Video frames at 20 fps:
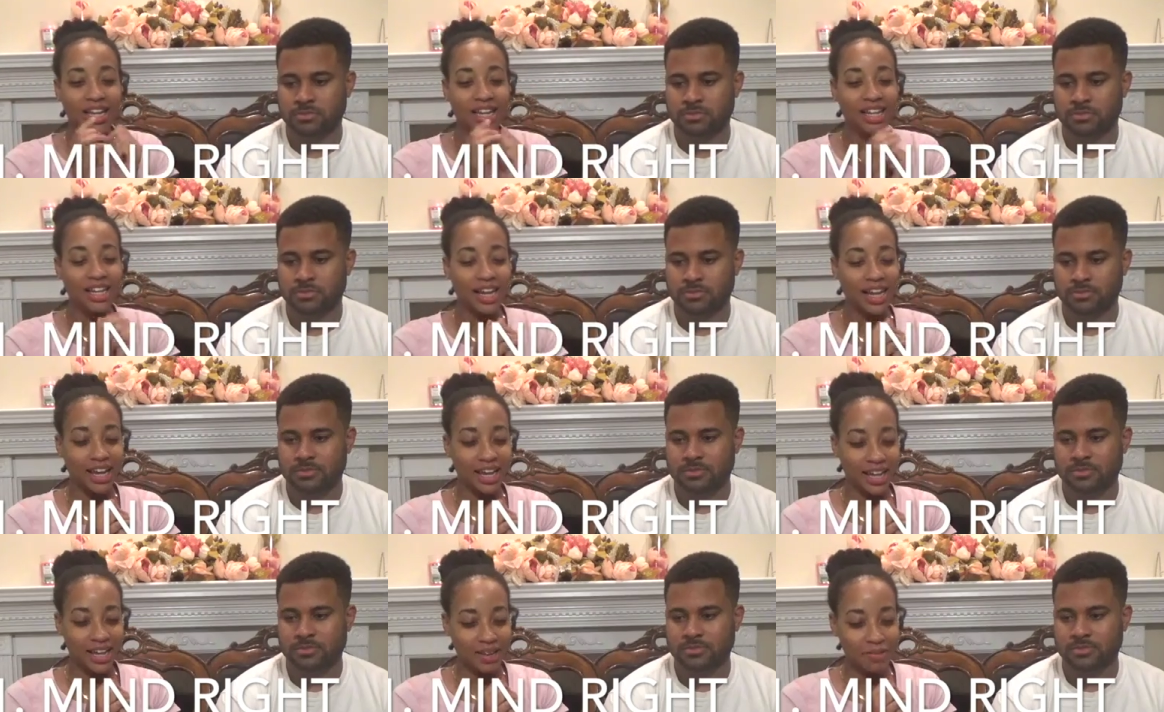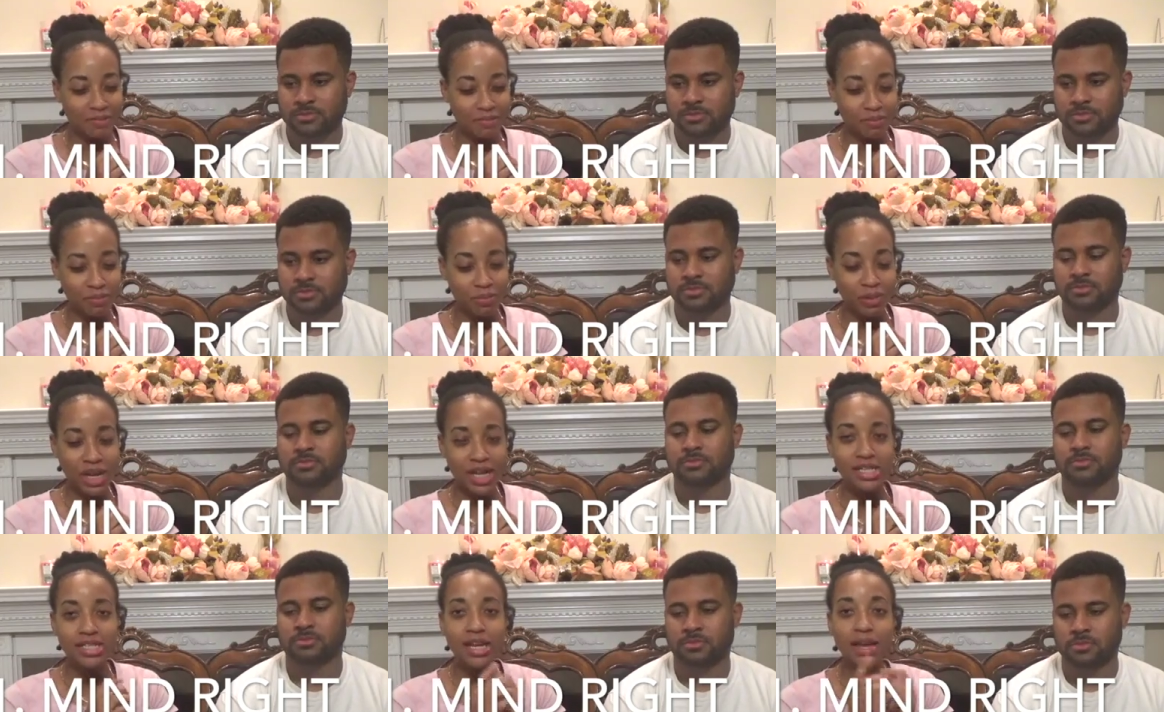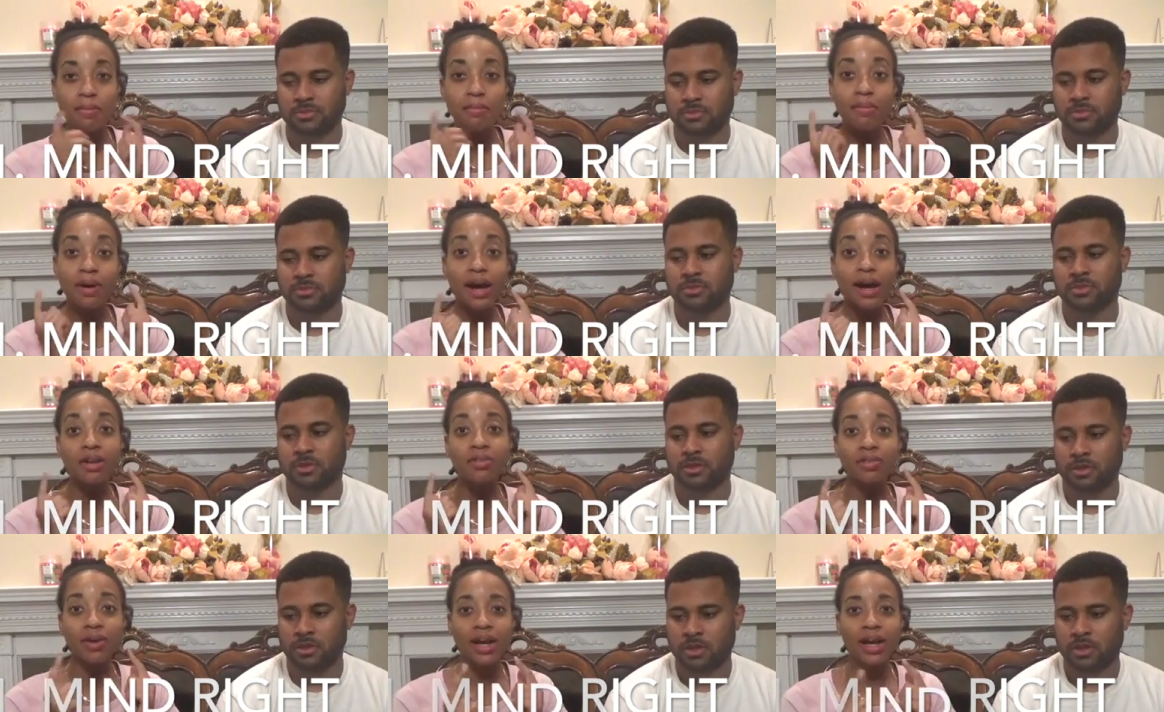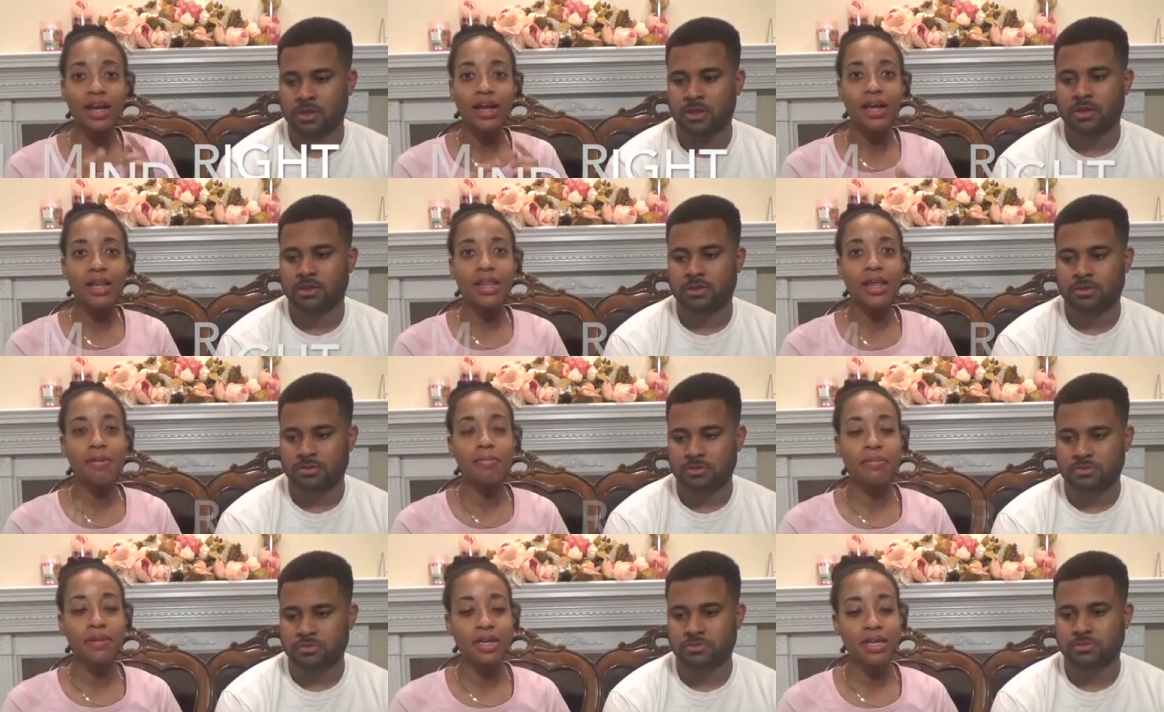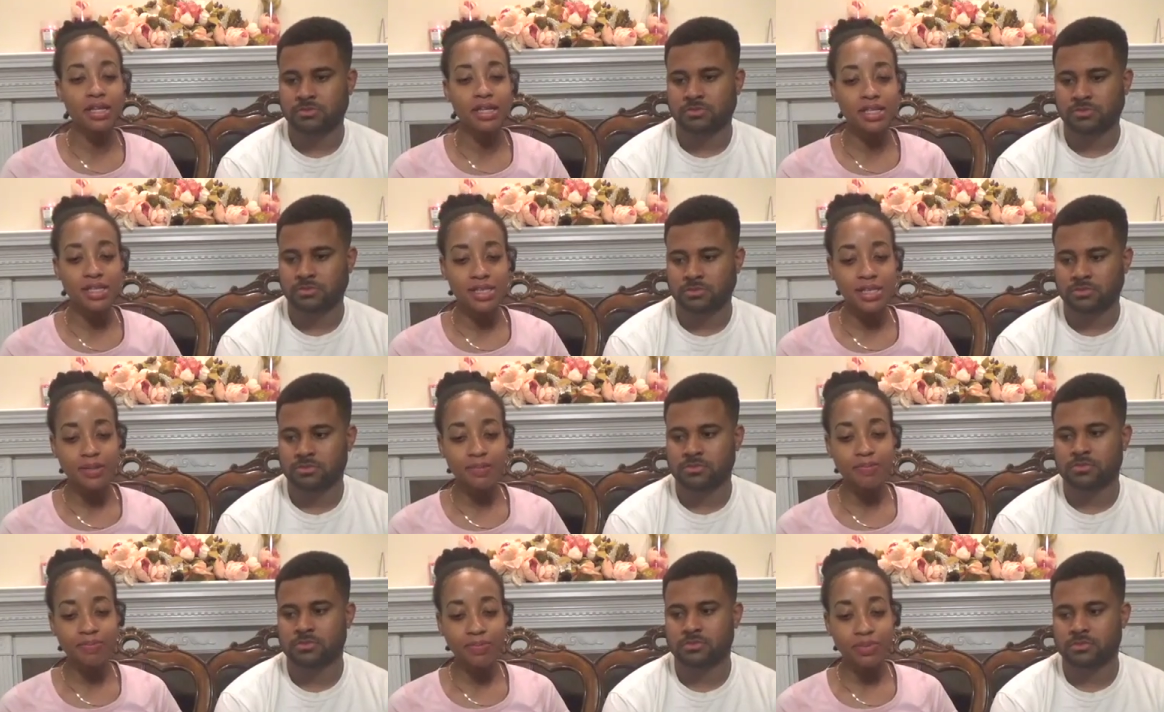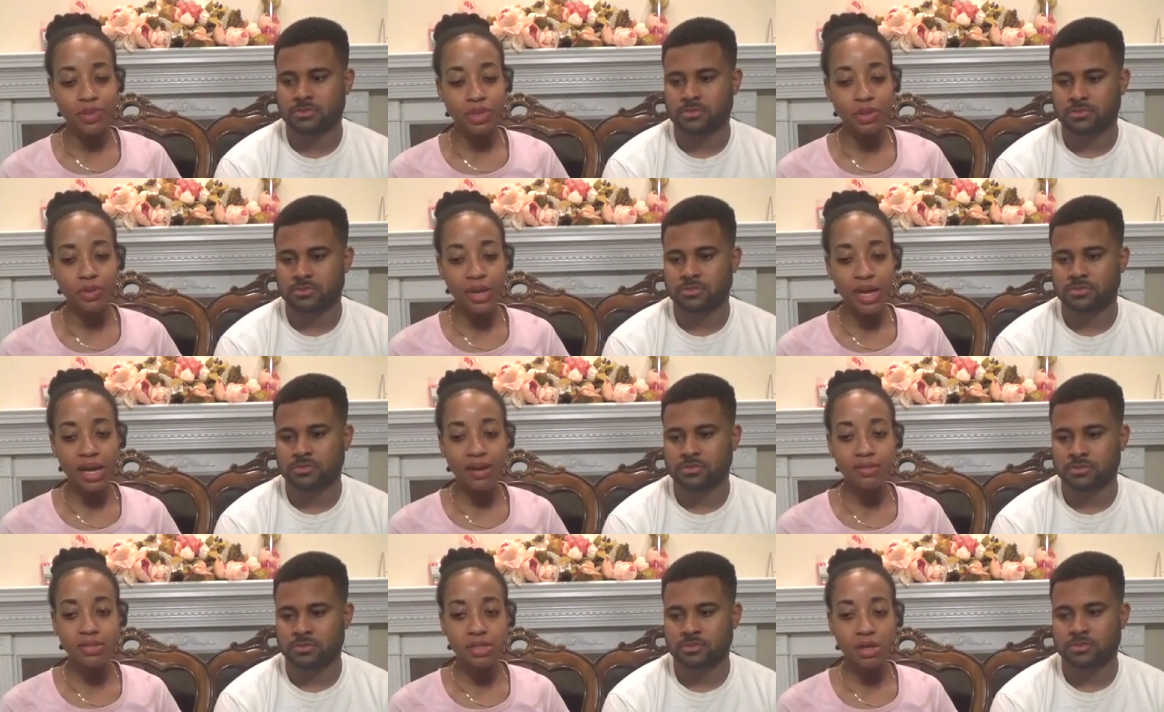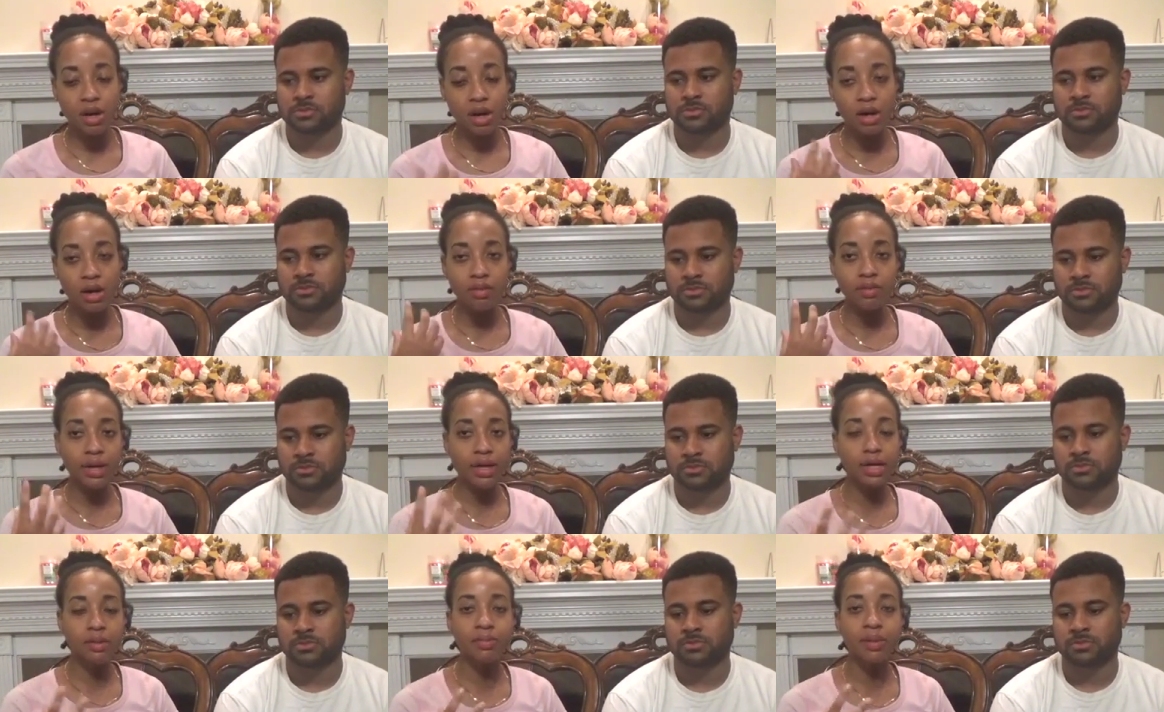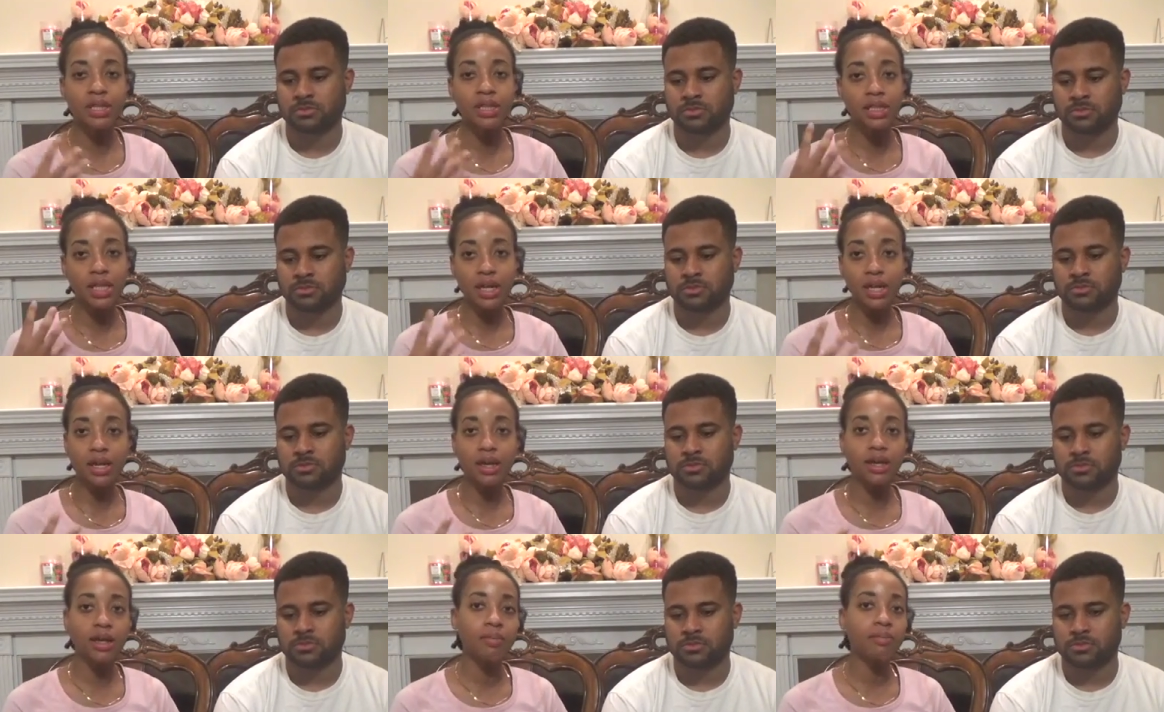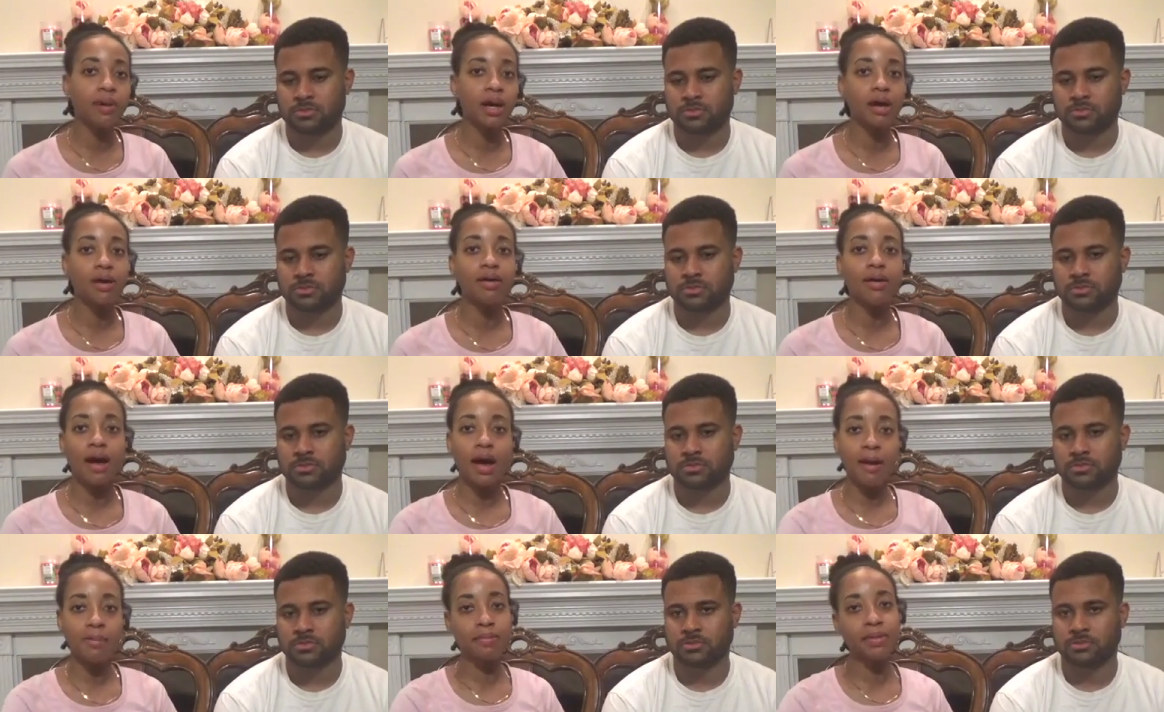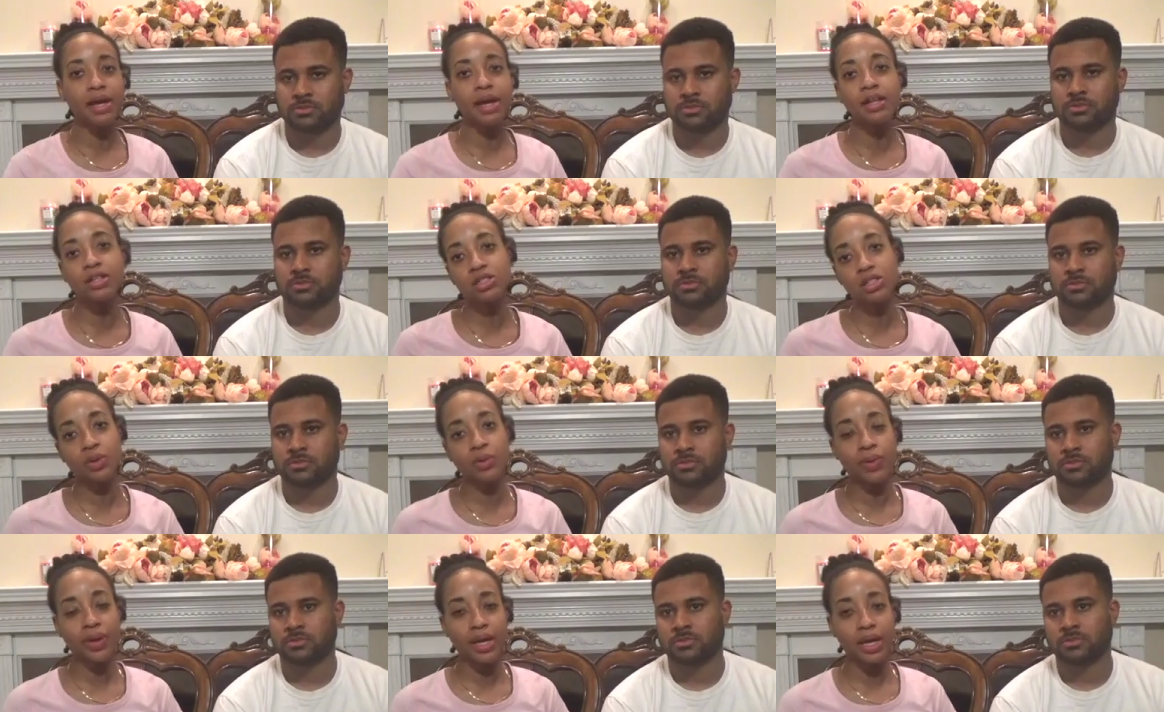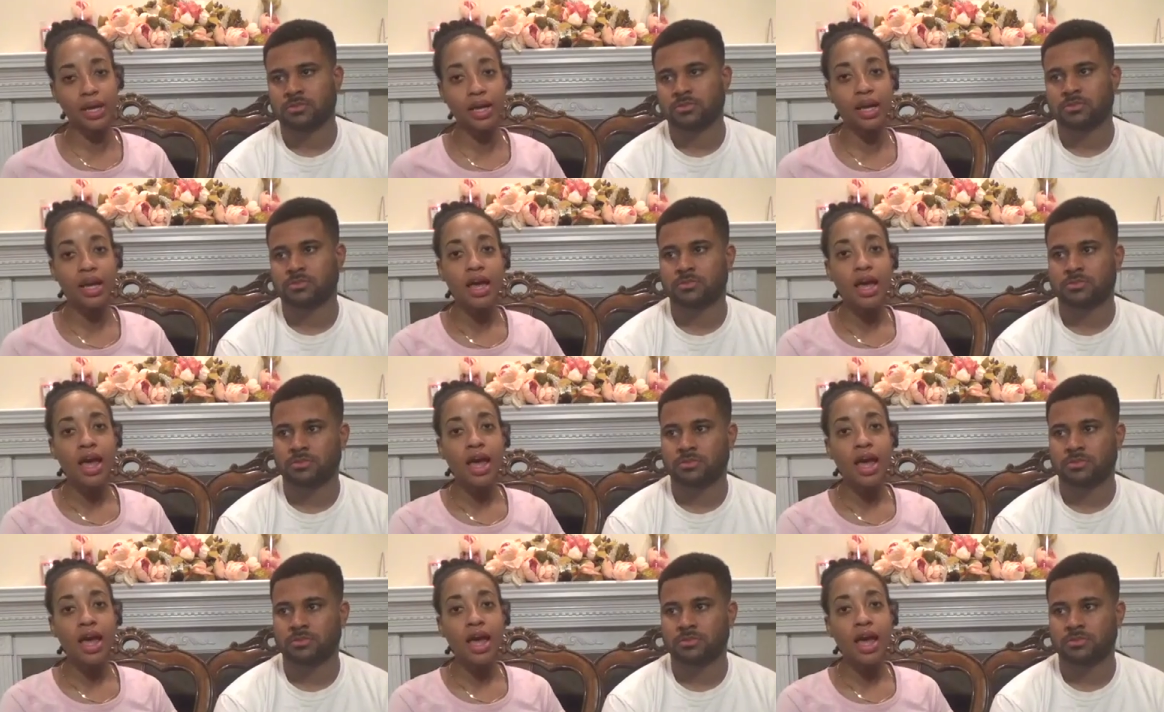Speaker 1: like when I say mind right, that means you have to already be thinking about I'm not doing